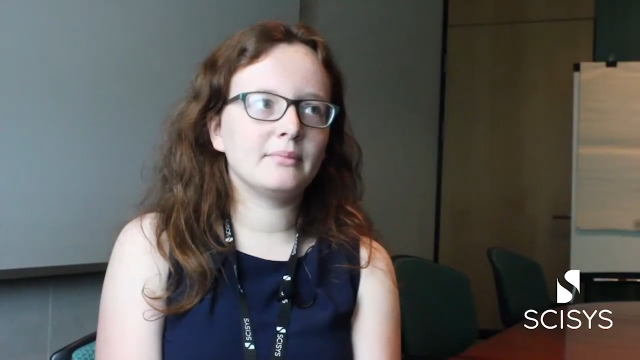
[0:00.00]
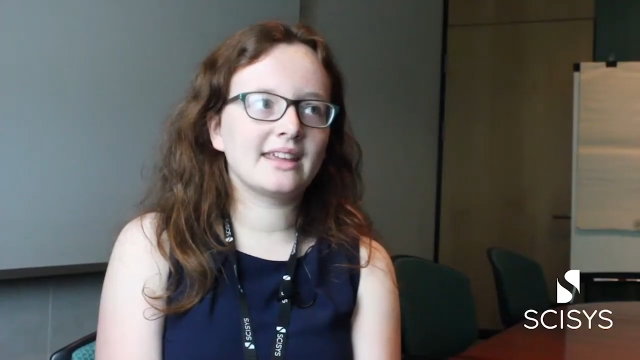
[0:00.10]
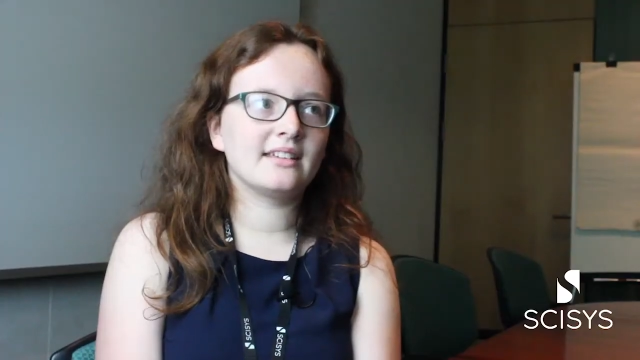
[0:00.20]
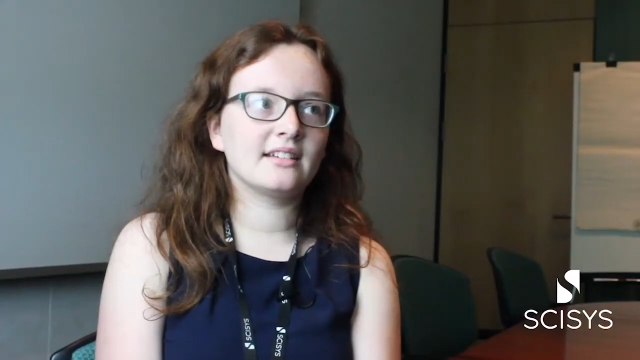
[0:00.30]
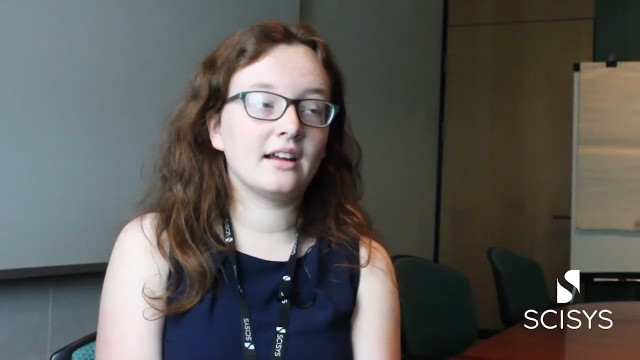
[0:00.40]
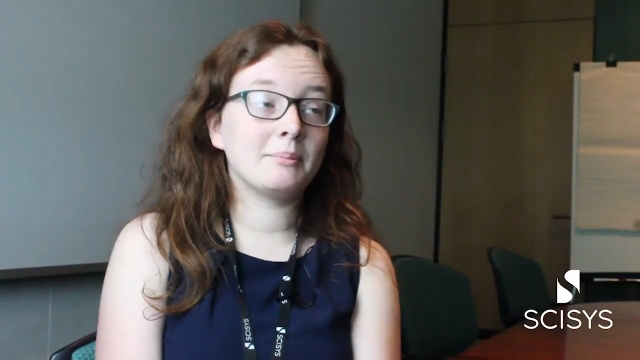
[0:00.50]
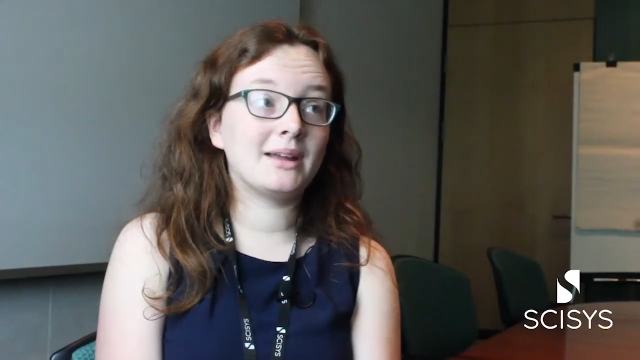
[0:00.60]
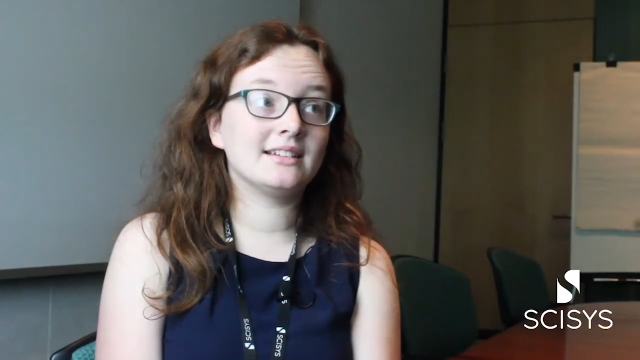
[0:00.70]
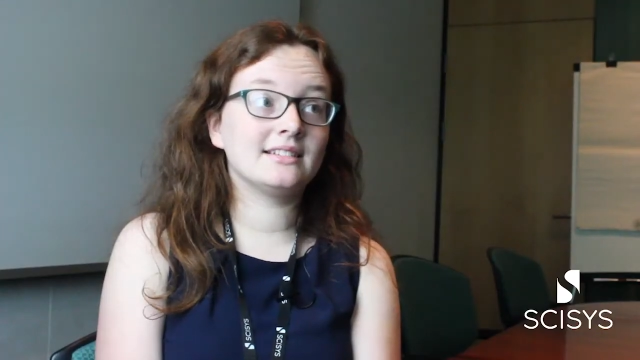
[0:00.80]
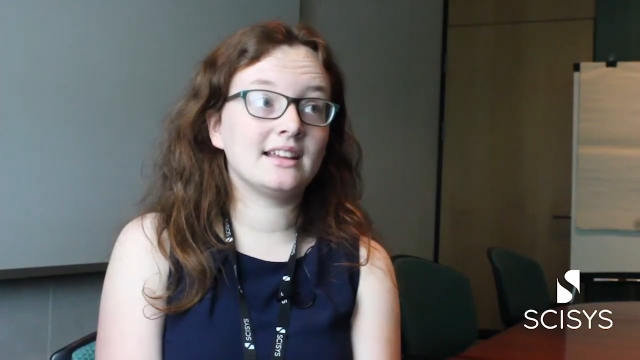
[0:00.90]
making it, I
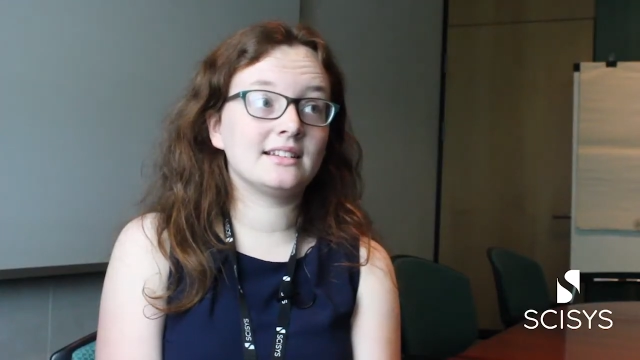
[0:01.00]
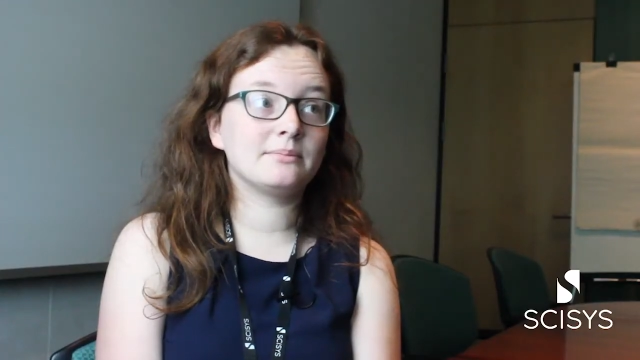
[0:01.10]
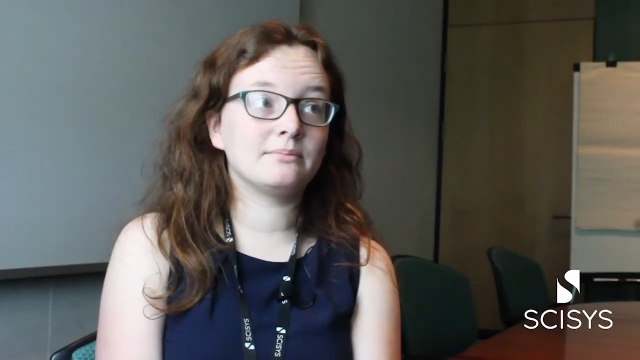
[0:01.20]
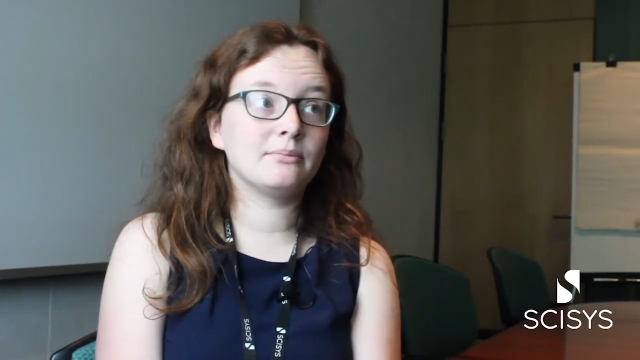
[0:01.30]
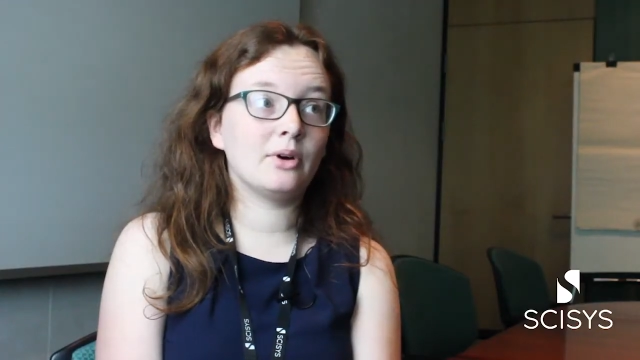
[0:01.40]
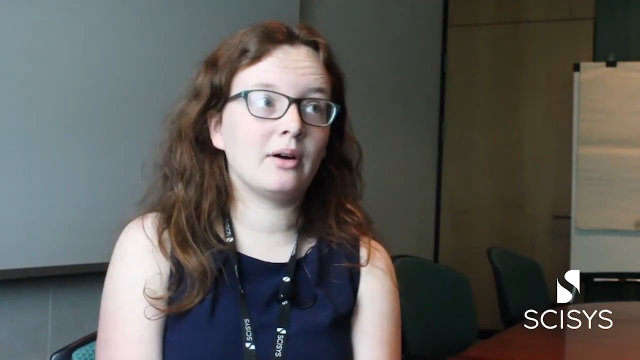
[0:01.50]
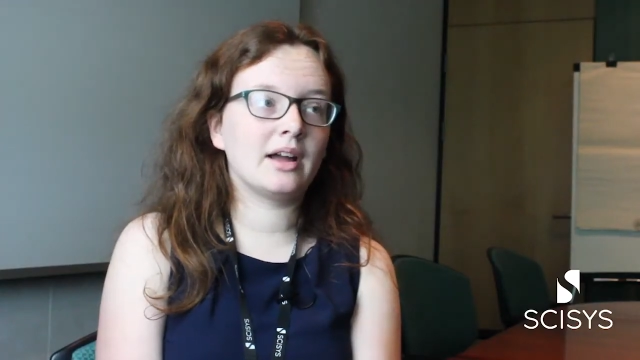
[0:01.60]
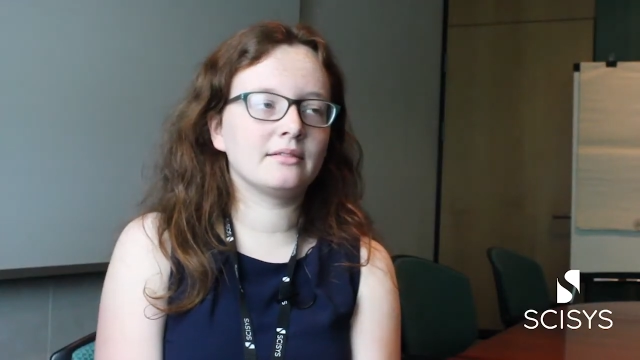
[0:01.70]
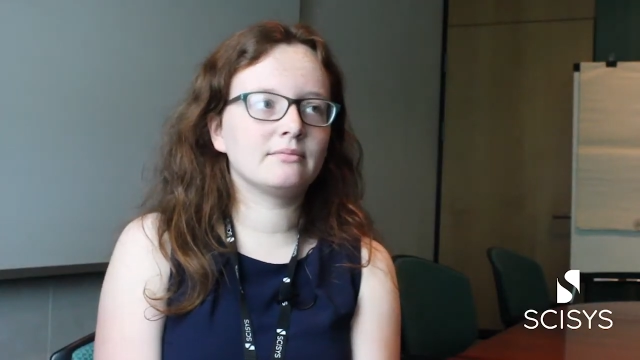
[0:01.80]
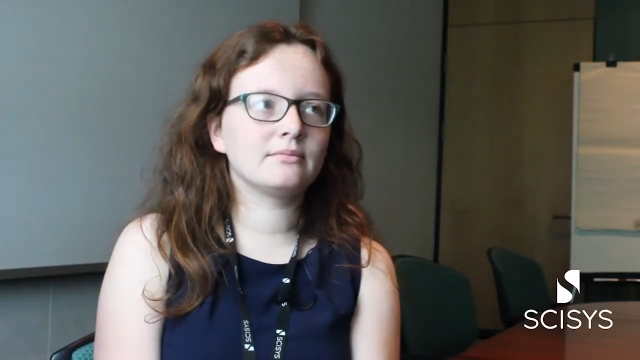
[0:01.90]
made a data, well I